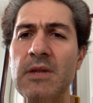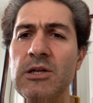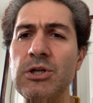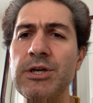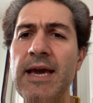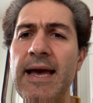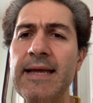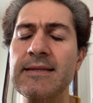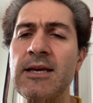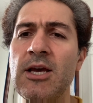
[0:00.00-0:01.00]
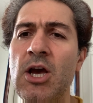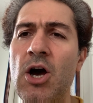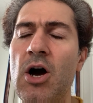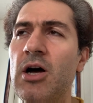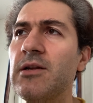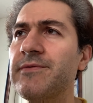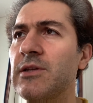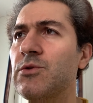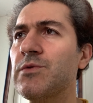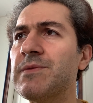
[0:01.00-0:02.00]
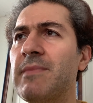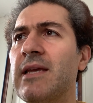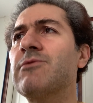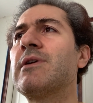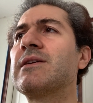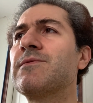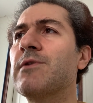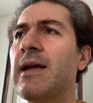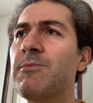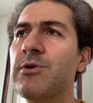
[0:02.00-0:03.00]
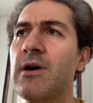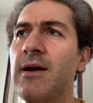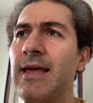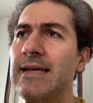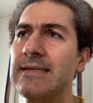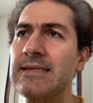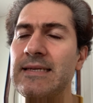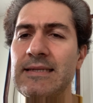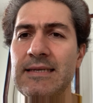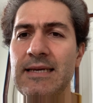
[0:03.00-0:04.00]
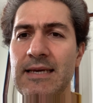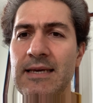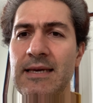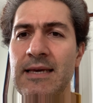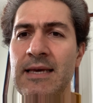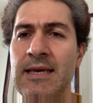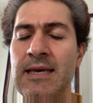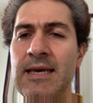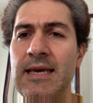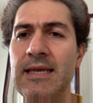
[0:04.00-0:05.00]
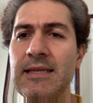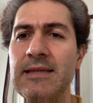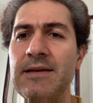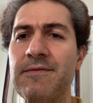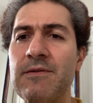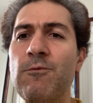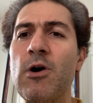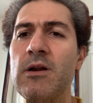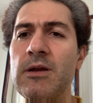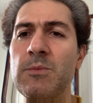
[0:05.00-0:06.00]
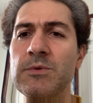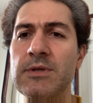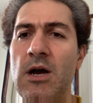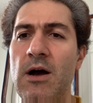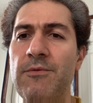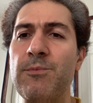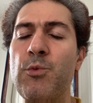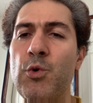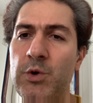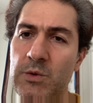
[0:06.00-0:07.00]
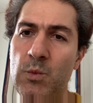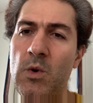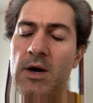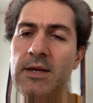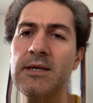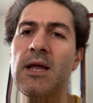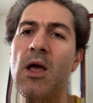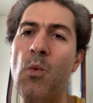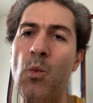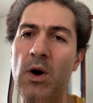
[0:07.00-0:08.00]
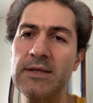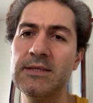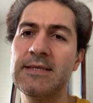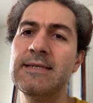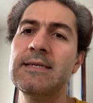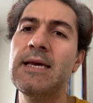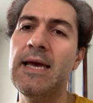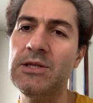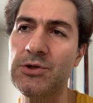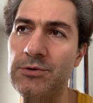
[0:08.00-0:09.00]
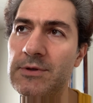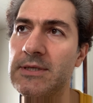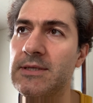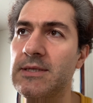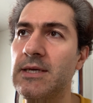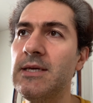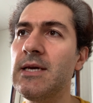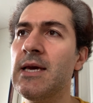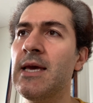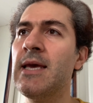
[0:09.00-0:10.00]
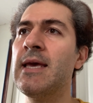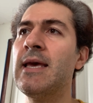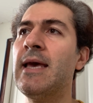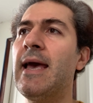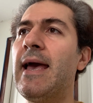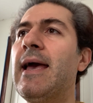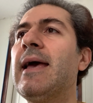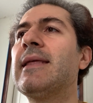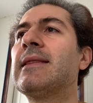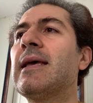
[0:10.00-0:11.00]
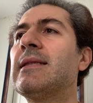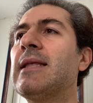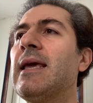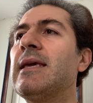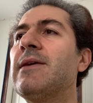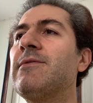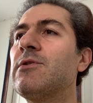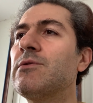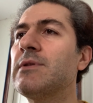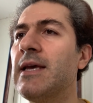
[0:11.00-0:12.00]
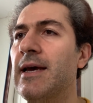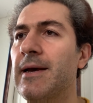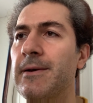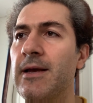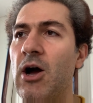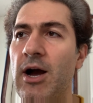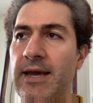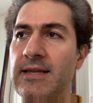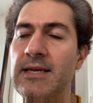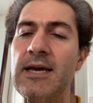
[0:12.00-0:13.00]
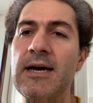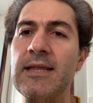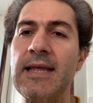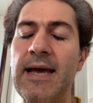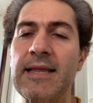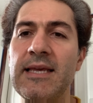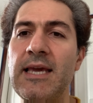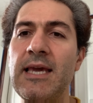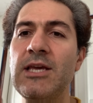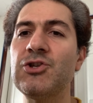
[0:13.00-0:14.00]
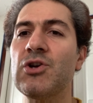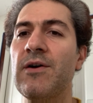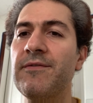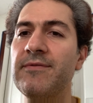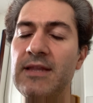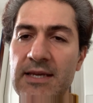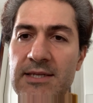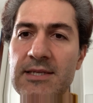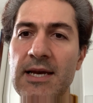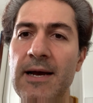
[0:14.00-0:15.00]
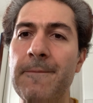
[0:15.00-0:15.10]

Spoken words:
look at all of the dose metrics for MRI and CT in the different volumes of 0.1, 1 cc, and 2 cc. And they give you the idea that each of these